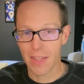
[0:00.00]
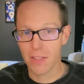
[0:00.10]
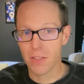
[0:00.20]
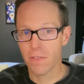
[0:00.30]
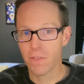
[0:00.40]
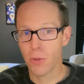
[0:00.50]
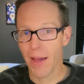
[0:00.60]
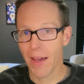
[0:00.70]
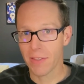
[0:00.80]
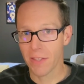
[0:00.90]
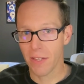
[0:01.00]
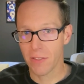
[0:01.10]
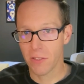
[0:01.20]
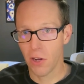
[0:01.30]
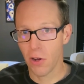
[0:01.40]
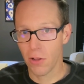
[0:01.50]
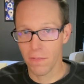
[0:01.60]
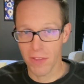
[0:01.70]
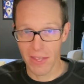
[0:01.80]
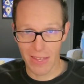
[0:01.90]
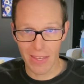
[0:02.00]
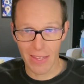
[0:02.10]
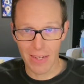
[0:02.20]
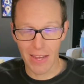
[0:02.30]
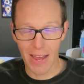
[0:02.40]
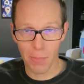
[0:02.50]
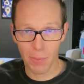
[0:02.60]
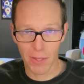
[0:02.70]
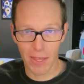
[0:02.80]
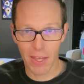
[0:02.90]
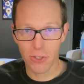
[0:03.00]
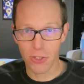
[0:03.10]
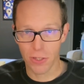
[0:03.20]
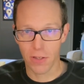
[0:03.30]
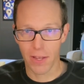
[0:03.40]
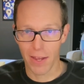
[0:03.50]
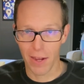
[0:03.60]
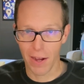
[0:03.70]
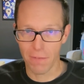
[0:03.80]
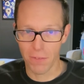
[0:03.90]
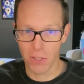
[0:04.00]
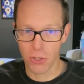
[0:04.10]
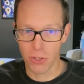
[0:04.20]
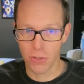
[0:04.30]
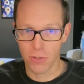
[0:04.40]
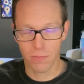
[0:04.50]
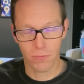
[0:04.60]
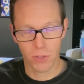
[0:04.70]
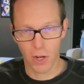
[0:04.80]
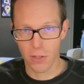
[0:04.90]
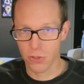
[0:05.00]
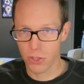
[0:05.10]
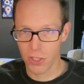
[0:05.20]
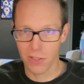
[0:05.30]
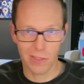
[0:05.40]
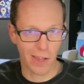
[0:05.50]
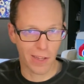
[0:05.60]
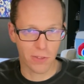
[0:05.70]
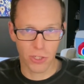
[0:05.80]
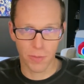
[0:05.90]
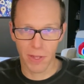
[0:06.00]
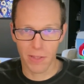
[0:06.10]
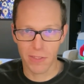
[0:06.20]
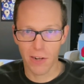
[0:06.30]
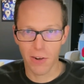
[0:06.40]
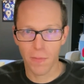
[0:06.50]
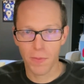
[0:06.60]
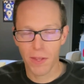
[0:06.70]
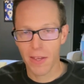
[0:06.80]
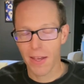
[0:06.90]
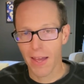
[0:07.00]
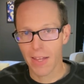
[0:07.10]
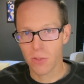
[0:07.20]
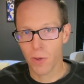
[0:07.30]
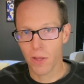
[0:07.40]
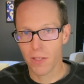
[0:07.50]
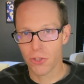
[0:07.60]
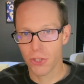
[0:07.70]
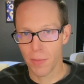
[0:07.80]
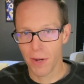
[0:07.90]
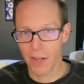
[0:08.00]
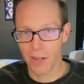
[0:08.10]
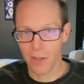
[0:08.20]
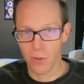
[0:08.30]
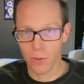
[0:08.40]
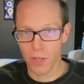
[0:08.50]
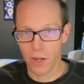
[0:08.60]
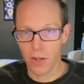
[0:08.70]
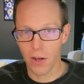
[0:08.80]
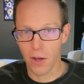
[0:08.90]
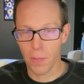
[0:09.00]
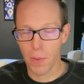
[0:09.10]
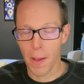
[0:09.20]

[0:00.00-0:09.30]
this gives you access to all of the in-application AI features, docs, sheets, slides, Gmail, etc., as well as gemini.google.com,